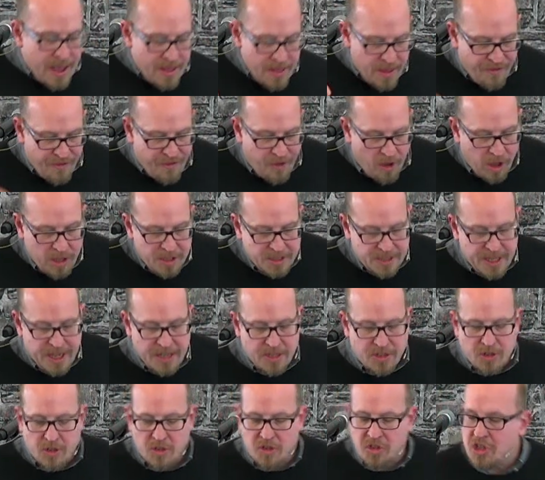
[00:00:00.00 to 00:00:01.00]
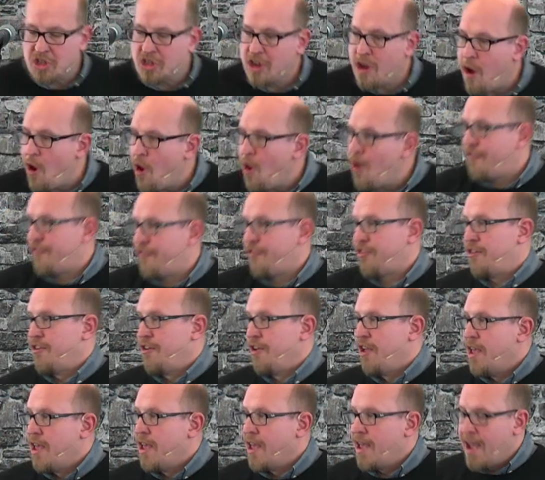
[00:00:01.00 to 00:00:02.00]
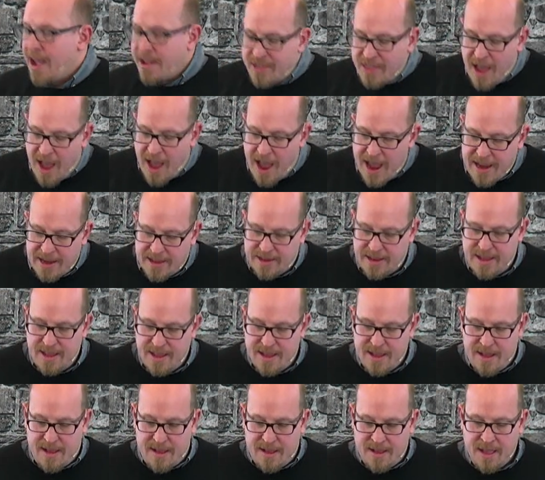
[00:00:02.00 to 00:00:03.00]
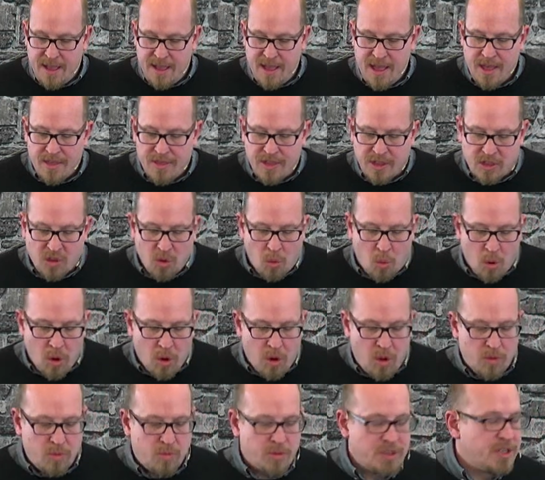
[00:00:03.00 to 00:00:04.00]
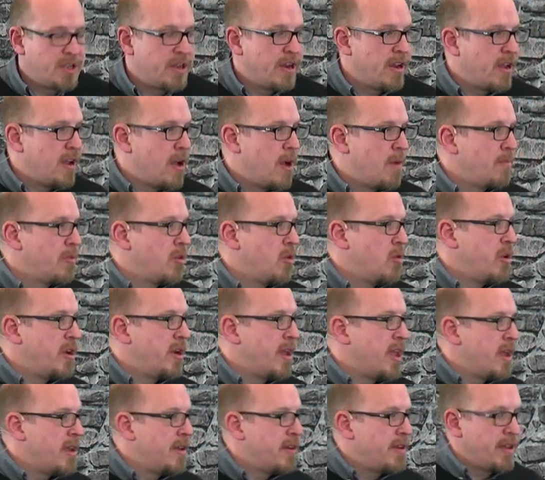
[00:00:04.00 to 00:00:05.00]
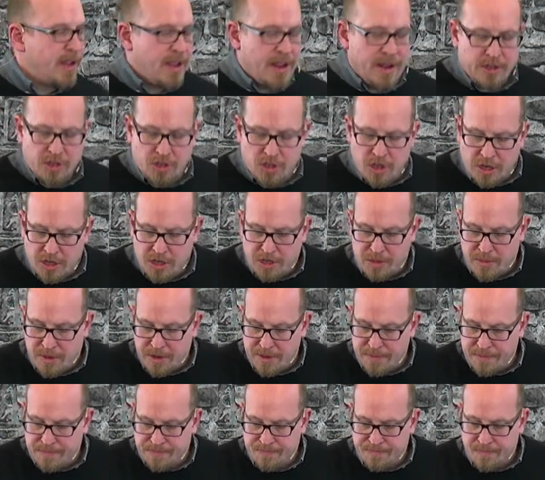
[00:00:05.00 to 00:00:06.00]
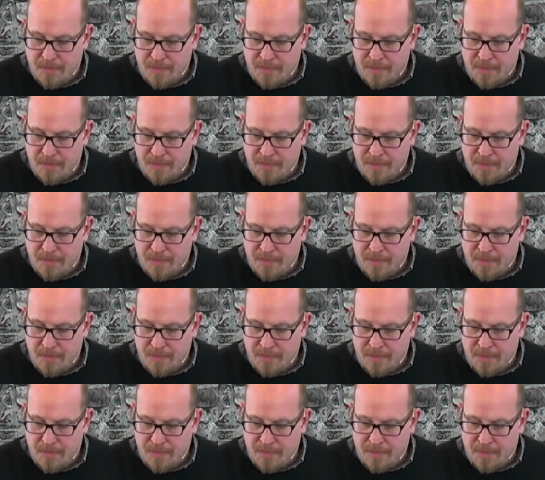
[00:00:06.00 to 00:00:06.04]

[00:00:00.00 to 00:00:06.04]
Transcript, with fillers: And the false teachers scoffed at the idea that the world was going to come to an end in judgment.